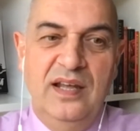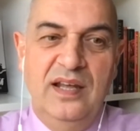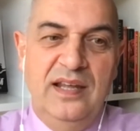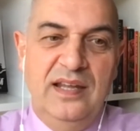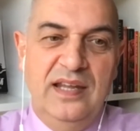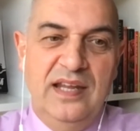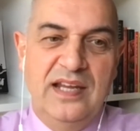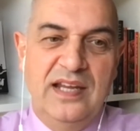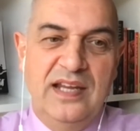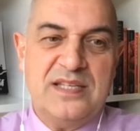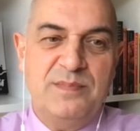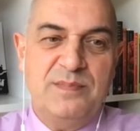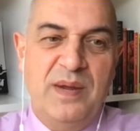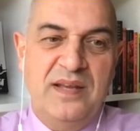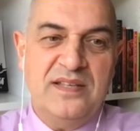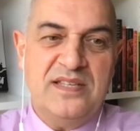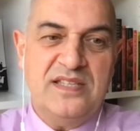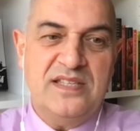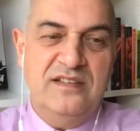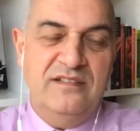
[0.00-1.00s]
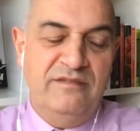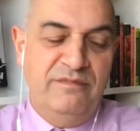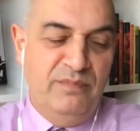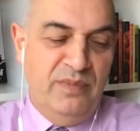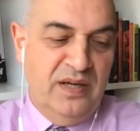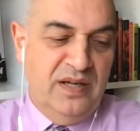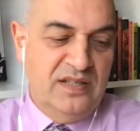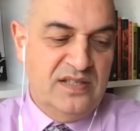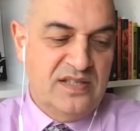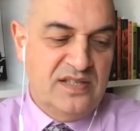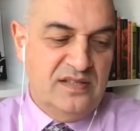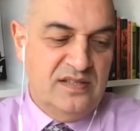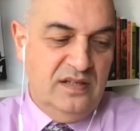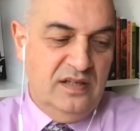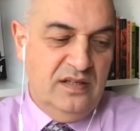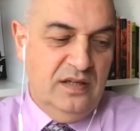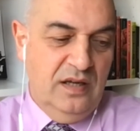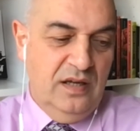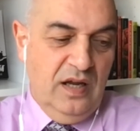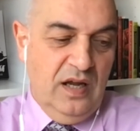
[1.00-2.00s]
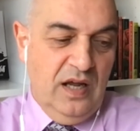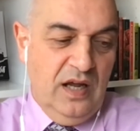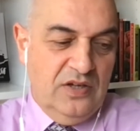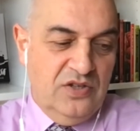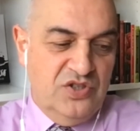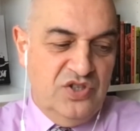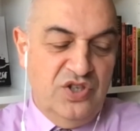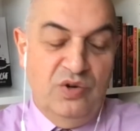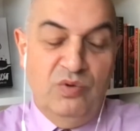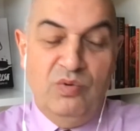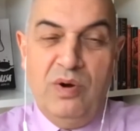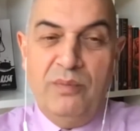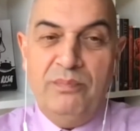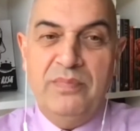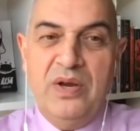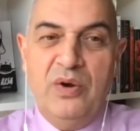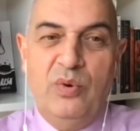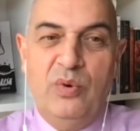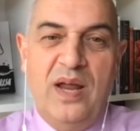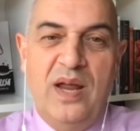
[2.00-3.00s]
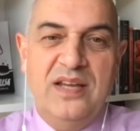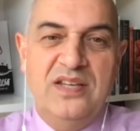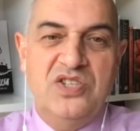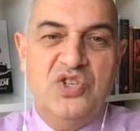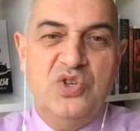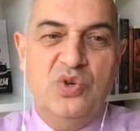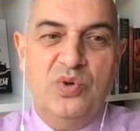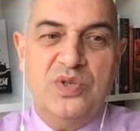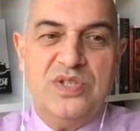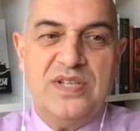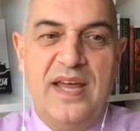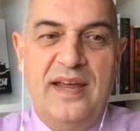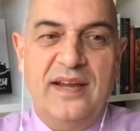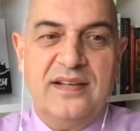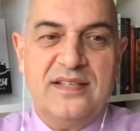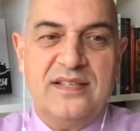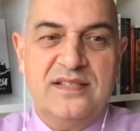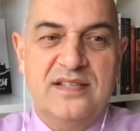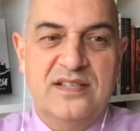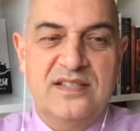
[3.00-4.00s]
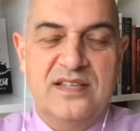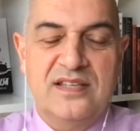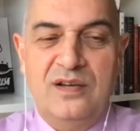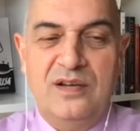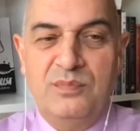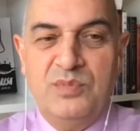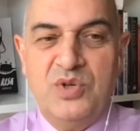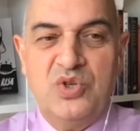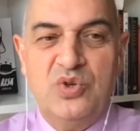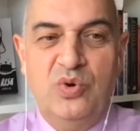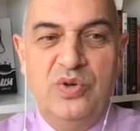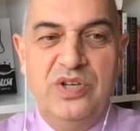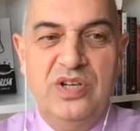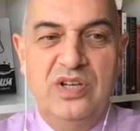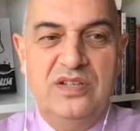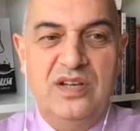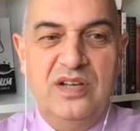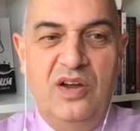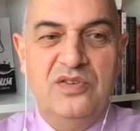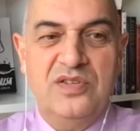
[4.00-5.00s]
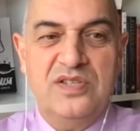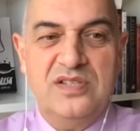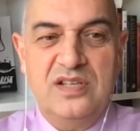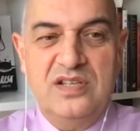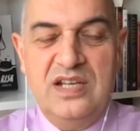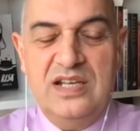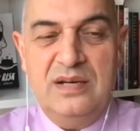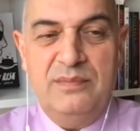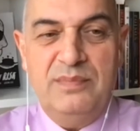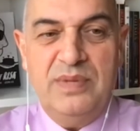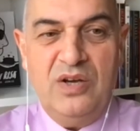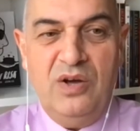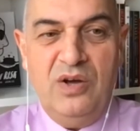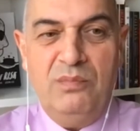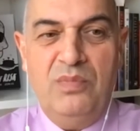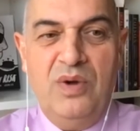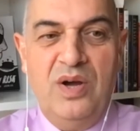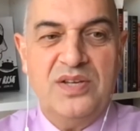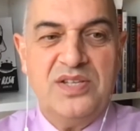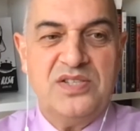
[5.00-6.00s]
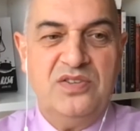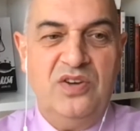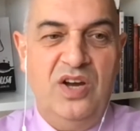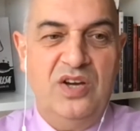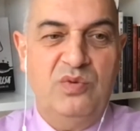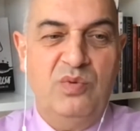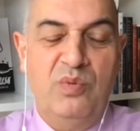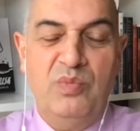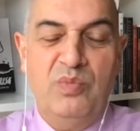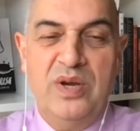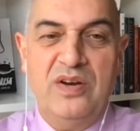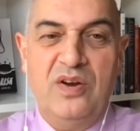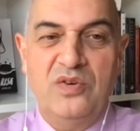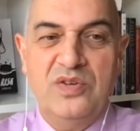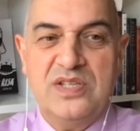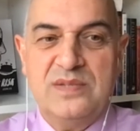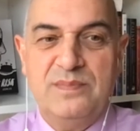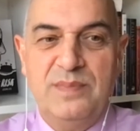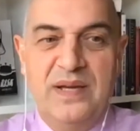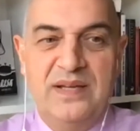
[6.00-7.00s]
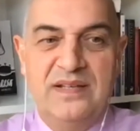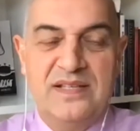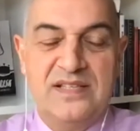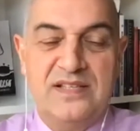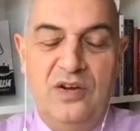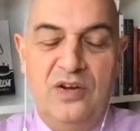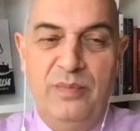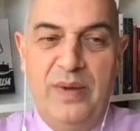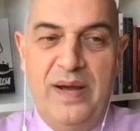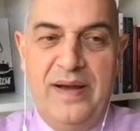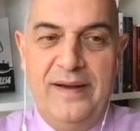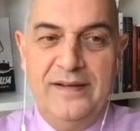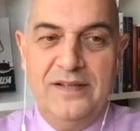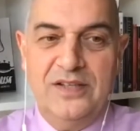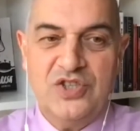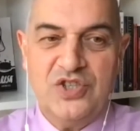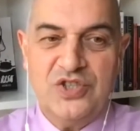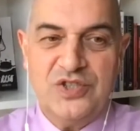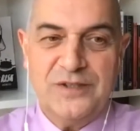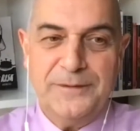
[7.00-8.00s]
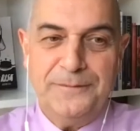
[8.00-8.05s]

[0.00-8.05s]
Expensive means that, do you want me to raise your taxes? And I'm sure you don't, so you're going to be on my side when we don't spend so much.